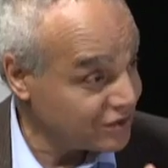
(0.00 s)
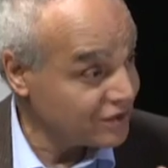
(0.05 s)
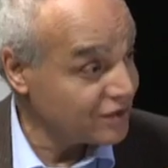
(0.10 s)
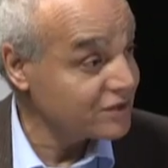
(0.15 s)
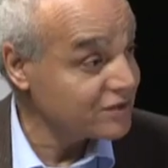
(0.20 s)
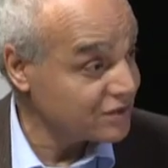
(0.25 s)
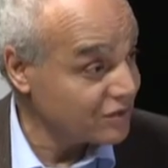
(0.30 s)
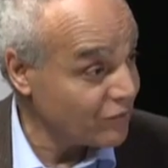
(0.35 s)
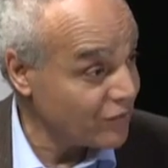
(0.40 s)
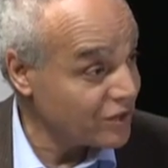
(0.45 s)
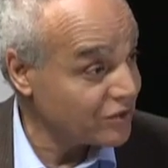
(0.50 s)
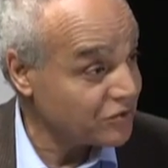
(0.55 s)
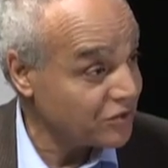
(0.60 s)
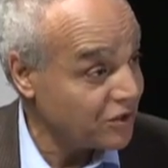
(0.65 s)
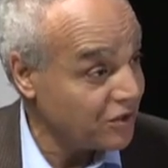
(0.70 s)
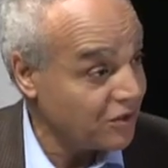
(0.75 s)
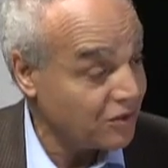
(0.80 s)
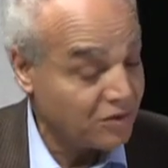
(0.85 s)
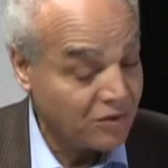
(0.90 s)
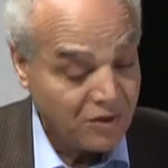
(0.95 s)
is the way to
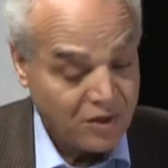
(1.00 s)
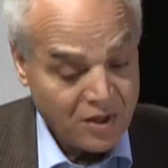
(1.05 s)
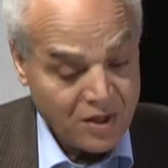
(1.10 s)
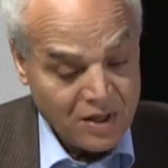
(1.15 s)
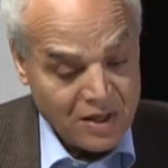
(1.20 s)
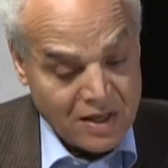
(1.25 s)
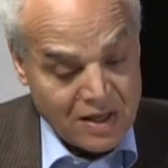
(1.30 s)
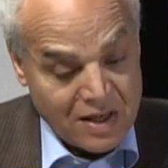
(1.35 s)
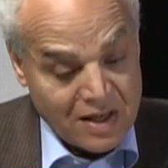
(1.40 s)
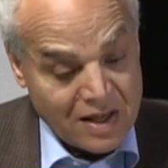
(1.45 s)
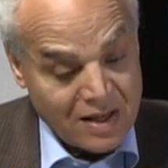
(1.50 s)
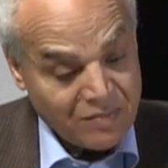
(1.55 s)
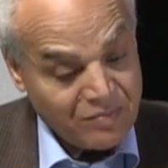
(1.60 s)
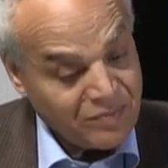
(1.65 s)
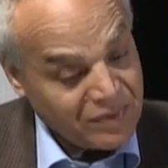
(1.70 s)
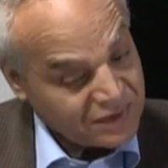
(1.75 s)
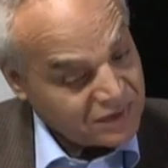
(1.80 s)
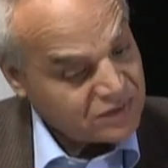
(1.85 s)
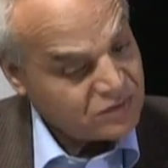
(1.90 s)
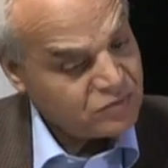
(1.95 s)
go.
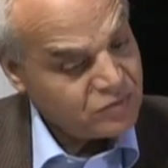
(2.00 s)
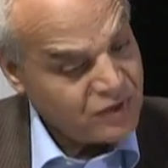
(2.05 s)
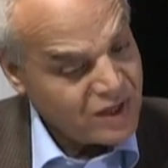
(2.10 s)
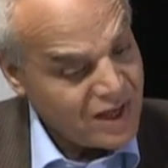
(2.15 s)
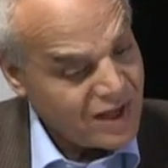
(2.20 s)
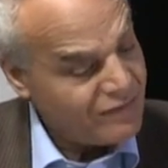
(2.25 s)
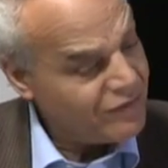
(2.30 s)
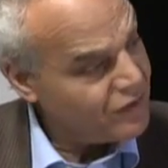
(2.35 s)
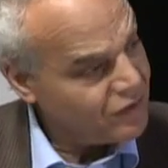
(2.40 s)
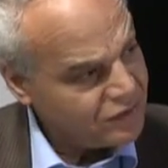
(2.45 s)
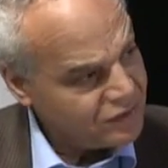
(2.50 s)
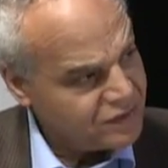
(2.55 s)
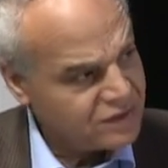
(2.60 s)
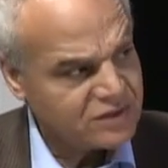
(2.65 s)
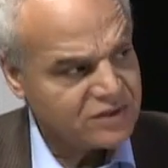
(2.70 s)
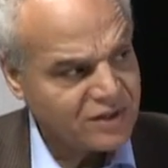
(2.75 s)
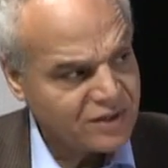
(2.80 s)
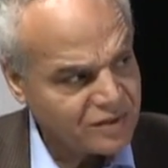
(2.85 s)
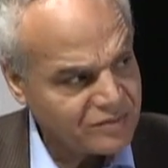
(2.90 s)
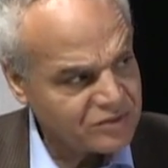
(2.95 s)
But we have all
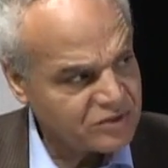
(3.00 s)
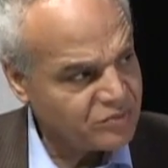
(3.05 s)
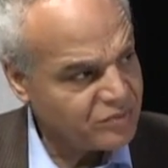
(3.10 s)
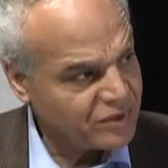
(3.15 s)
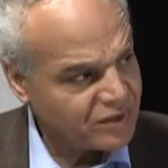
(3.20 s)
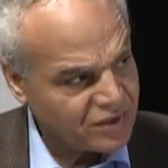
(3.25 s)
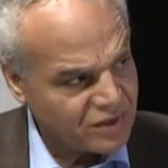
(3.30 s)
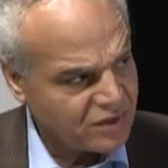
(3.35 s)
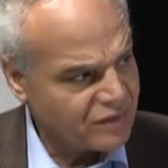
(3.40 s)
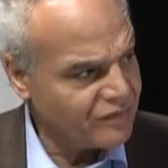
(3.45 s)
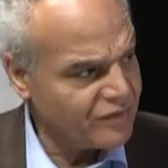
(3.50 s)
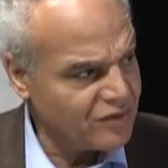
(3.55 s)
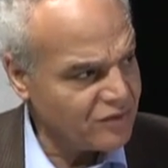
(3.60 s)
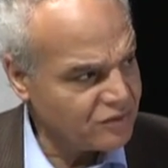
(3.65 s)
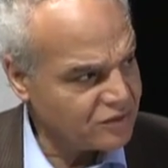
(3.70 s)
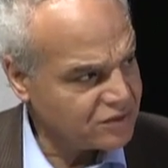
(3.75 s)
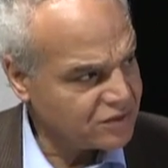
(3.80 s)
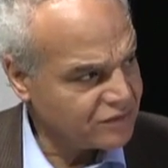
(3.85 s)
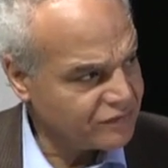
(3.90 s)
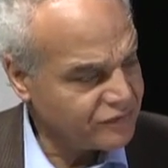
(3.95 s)
this Arab Spring
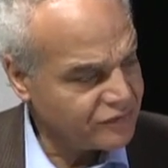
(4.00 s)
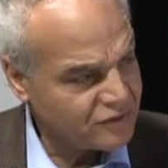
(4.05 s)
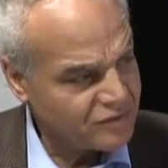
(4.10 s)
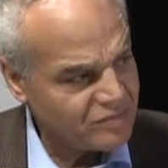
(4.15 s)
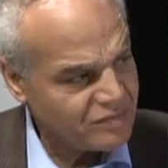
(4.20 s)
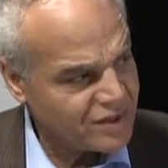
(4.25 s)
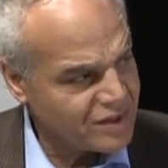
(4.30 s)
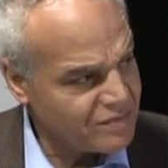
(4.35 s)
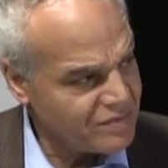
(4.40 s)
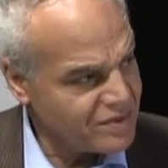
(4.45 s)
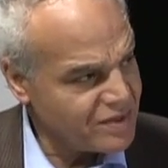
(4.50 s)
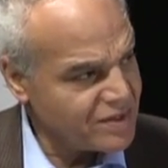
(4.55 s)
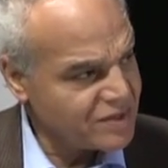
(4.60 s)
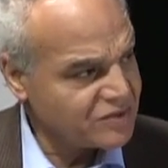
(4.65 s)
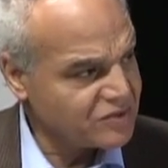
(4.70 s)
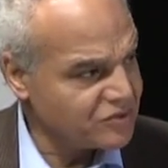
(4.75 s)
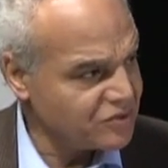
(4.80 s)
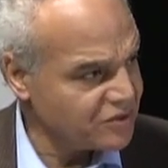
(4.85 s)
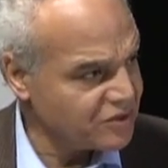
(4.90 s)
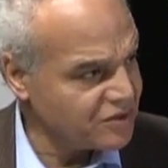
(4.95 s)
revolution from Libya,
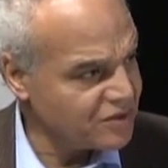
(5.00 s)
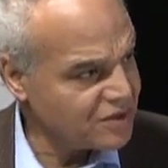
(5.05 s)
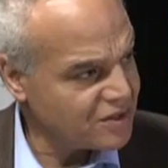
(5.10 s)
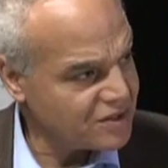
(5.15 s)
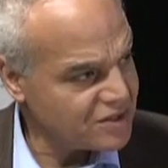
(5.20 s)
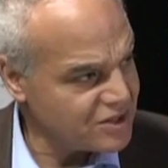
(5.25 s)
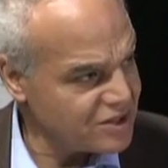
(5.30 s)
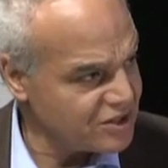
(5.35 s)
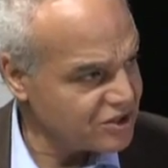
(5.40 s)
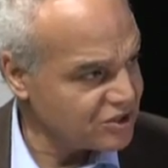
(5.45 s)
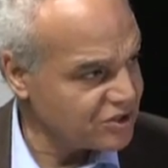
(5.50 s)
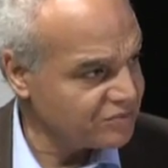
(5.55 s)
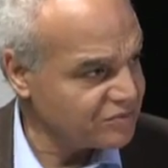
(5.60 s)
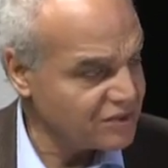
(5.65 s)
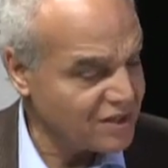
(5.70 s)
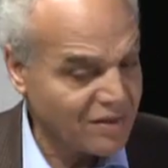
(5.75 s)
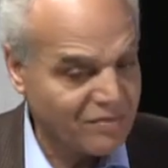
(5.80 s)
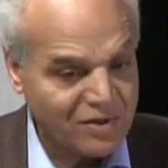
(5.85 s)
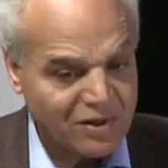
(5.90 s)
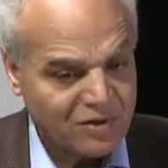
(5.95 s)
Syria, Egypt,
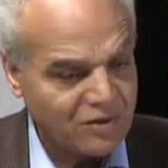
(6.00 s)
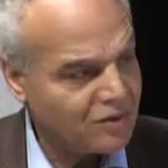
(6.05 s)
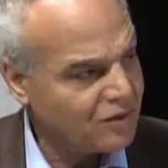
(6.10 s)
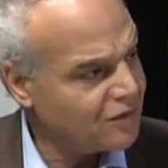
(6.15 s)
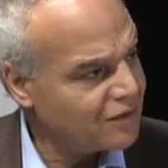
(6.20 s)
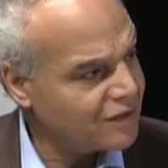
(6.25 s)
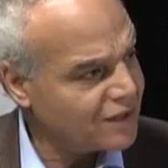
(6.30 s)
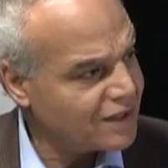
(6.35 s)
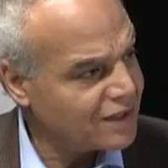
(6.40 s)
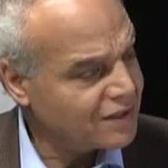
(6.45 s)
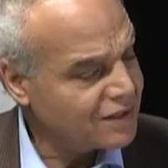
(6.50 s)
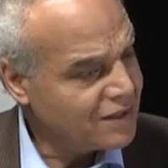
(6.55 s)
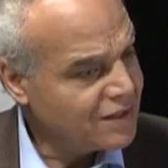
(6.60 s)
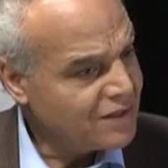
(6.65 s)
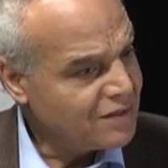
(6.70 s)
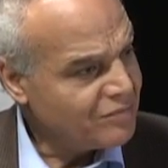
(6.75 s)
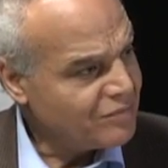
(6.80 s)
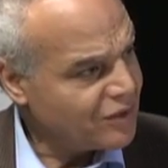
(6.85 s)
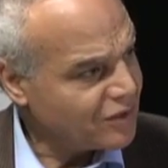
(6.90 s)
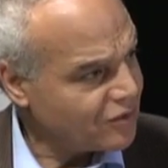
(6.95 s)
Yemen, and all that.
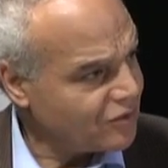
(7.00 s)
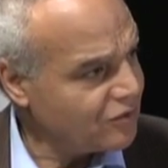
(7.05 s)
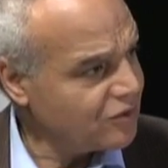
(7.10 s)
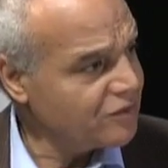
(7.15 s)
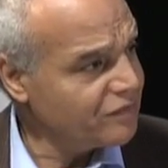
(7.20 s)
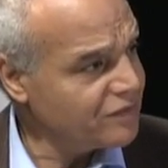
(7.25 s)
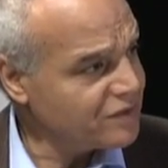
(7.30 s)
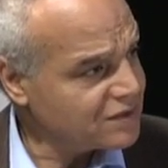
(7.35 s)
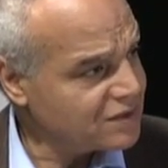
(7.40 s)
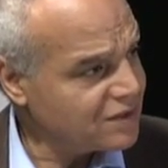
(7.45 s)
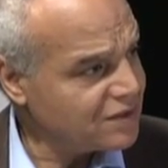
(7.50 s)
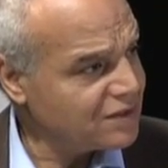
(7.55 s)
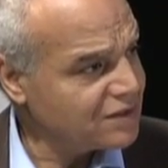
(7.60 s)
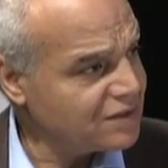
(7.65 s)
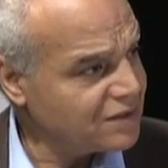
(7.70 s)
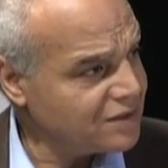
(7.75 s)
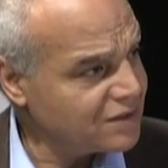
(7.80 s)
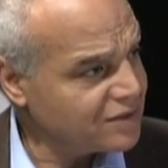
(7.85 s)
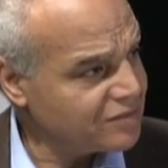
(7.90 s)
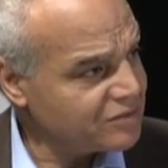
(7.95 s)
But all of a
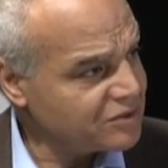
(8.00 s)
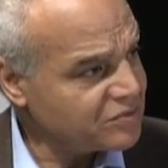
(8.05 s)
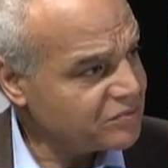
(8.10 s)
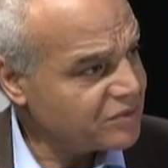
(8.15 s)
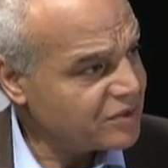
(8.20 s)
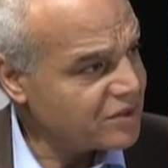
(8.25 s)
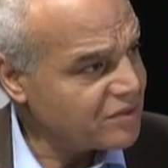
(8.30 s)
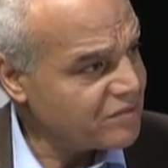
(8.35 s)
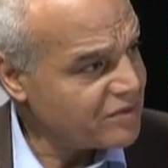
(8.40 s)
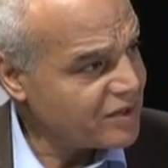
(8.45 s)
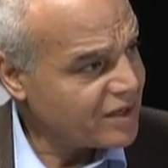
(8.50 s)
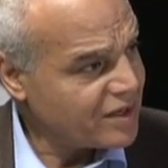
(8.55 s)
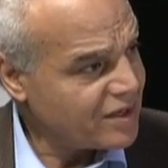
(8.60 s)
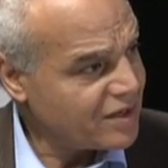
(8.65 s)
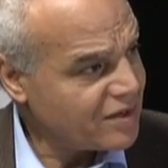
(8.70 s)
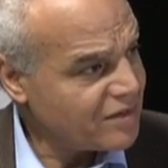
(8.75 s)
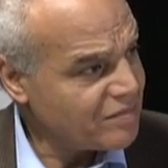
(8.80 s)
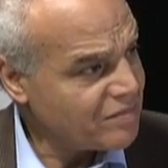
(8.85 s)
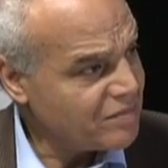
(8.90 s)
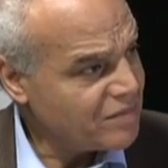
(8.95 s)
sudden, Arab Spring
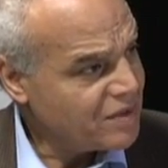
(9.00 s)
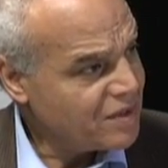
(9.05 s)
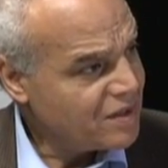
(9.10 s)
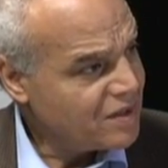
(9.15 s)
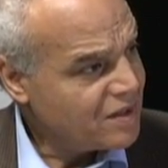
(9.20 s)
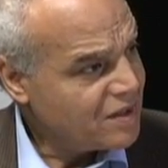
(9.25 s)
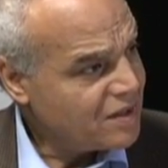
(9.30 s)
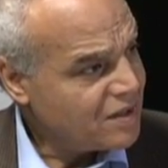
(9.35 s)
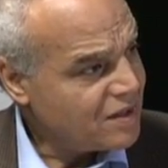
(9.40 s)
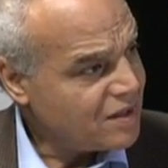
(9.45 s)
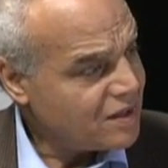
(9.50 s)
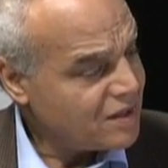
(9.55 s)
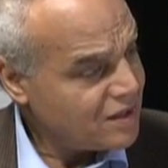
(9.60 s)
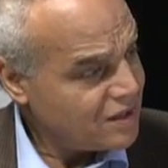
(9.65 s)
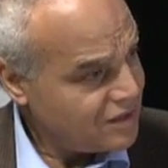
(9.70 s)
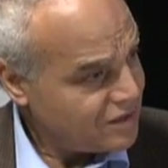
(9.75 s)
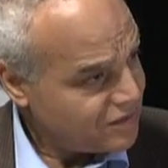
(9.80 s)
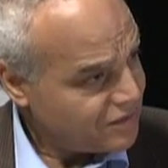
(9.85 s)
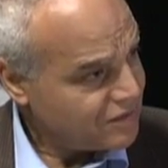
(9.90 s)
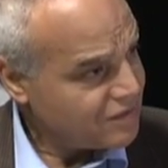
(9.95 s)
became,
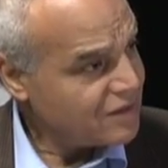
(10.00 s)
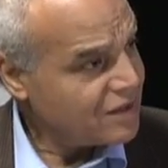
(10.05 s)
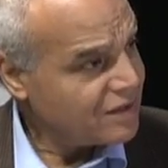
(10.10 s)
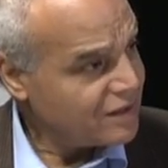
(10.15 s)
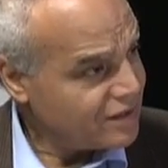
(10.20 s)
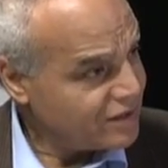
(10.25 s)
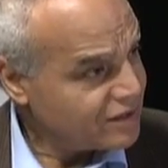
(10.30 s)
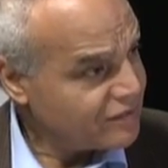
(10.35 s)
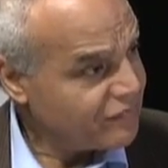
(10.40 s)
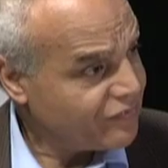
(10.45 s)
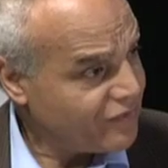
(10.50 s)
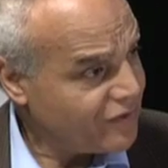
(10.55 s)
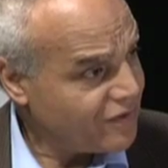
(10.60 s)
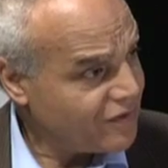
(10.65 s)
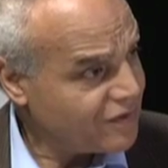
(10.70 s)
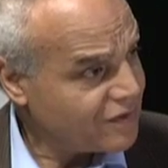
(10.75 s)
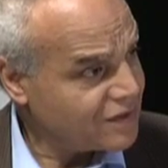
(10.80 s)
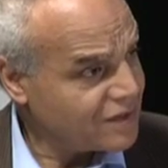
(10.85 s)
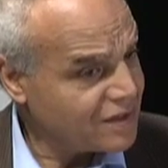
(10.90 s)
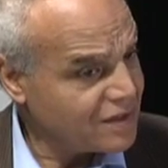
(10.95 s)
an Arab
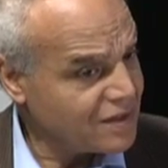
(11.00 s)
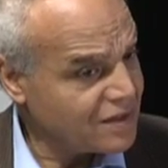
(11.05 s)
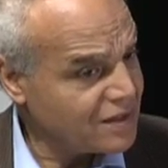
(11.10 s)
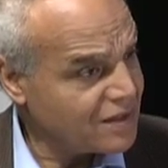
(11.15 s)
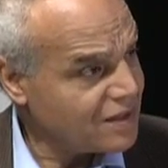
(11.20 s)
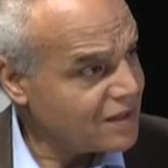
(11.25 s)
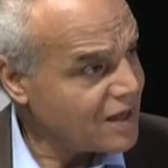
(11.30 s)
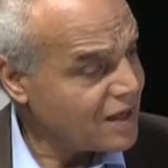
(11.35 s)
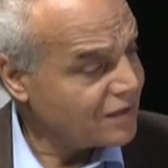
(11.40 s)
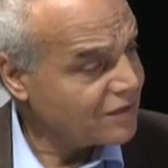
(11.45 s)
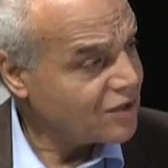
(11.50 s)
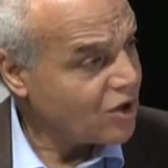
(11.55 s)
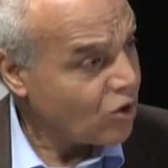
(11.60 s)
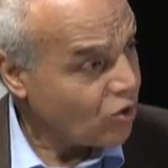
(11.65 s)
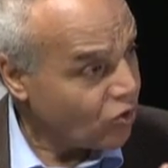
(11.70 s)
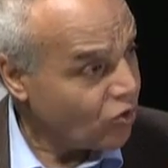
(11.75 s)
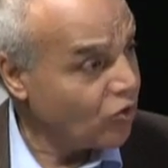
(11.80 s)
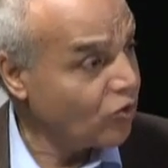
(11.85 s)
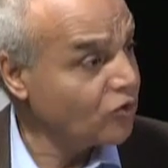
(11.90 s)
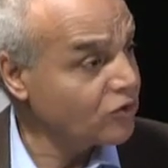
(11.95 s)
fall, and the
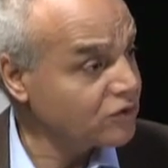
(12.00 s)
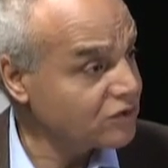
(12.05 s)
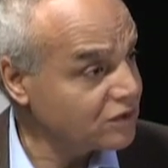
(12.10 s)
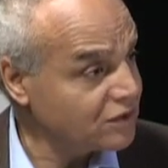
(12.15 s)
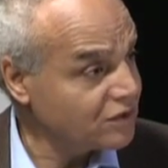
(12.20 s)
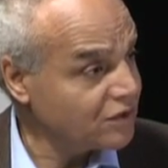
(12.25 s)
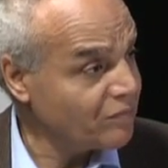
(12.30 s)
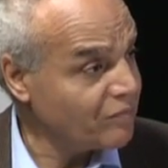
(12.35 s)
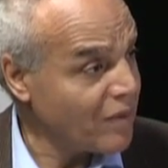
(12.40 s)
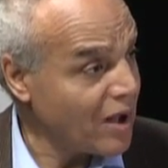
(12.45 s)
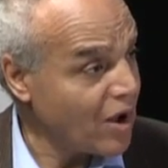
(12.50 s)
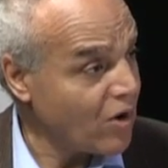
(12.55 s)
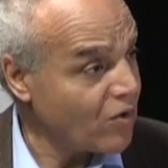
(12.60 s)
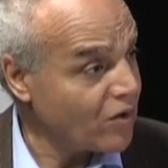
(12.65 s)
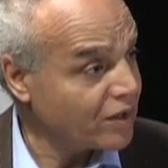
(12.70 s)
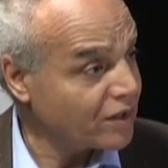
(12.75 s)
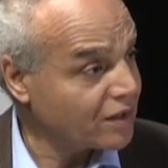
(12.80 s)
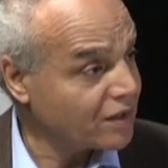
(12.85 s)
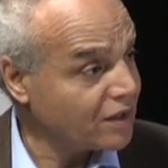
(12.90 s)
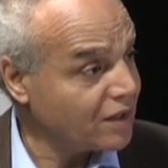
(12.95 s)
old
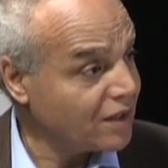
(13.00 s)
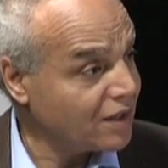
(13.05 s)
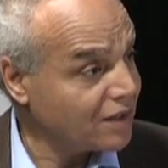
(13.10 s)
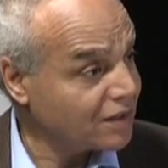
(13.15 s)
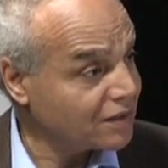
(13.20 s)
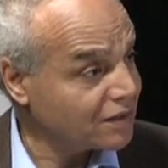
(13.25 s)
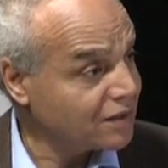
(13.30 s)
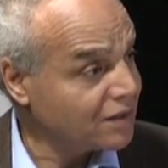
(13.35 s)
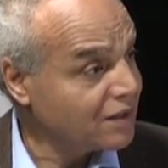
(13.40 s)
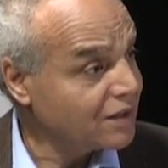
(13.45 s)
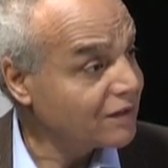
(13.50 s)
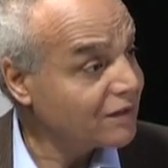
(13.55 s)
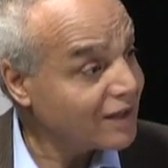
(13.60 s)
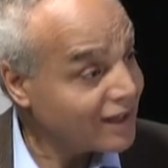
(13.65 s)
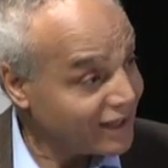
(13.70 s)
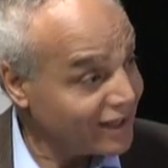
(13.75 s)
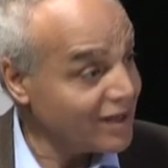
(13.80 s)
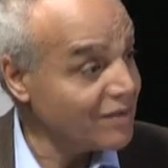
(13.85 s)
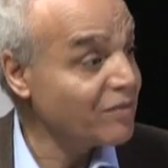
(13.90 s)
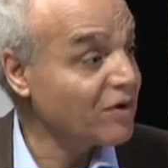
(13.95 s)
power are
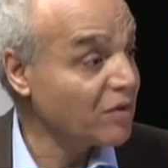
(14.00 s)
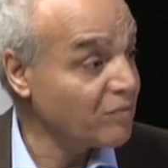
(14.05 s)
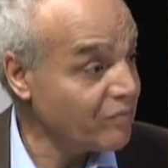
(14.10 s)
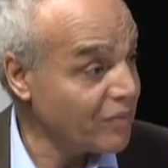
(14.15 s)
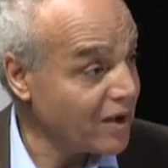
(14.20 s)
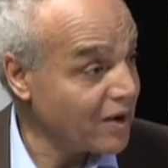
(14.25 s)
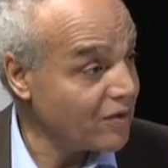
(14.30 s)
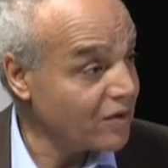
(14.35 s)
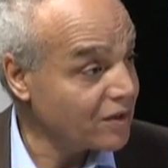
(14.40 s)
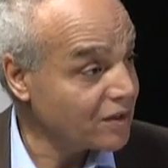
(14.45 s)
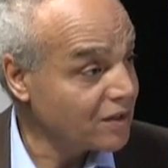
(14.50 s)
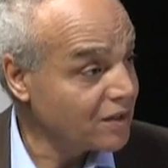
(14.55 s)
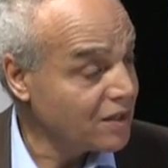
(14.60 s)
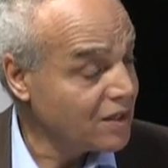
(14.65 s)
reclaiming power.